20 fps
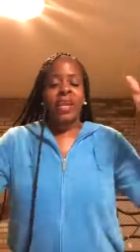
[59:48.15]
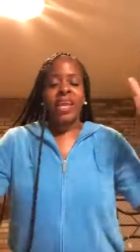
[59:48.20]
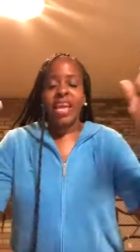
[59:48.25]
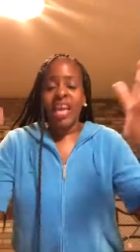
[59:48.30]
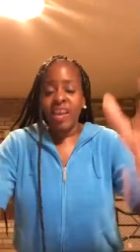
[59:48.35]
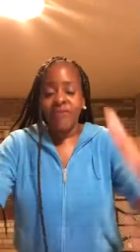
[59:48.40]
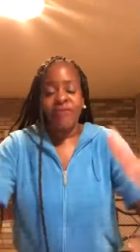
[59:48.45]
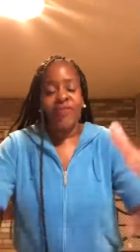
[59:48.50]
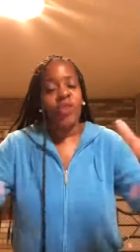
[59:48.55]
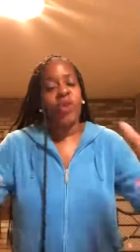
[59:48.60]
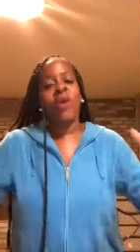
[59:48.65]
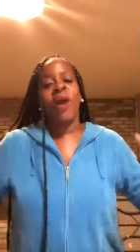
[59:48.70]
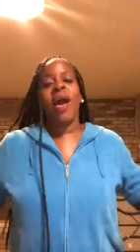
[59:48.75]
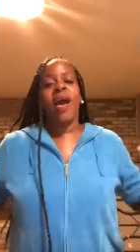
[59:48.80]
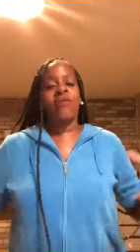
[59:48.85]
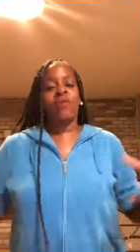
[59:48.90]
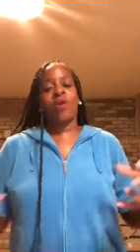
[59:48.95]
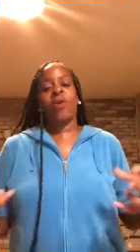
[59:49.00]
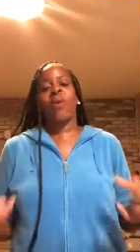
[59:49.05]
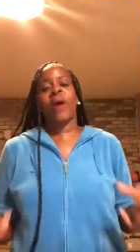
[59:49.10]
If you
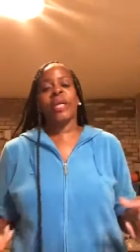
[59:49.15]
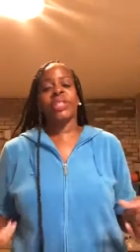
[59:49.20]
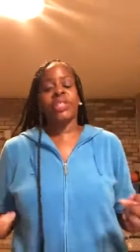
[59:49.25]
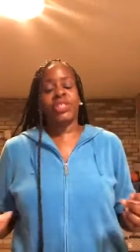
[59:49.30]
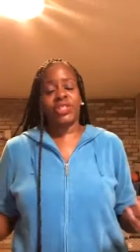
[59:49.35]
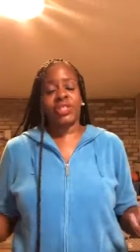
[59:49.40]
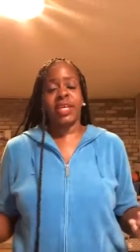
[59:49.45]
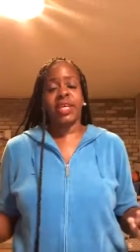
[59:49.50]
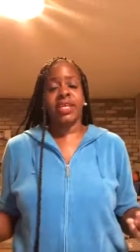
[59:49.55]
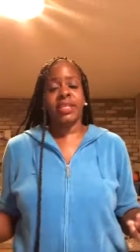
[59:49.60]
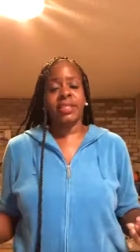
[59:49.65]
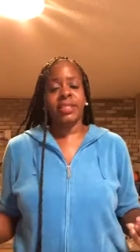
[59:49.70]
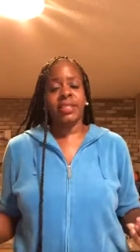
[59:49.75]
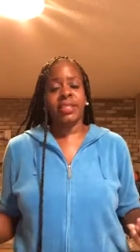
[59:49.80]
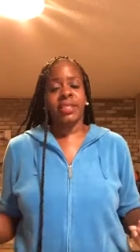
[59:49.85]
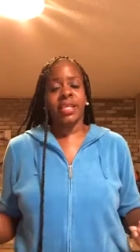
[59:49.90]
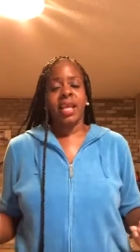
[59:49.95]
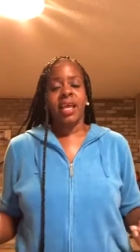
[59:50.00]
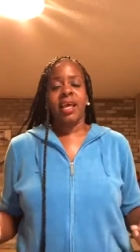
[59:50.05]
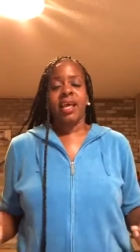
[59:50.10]
have questions,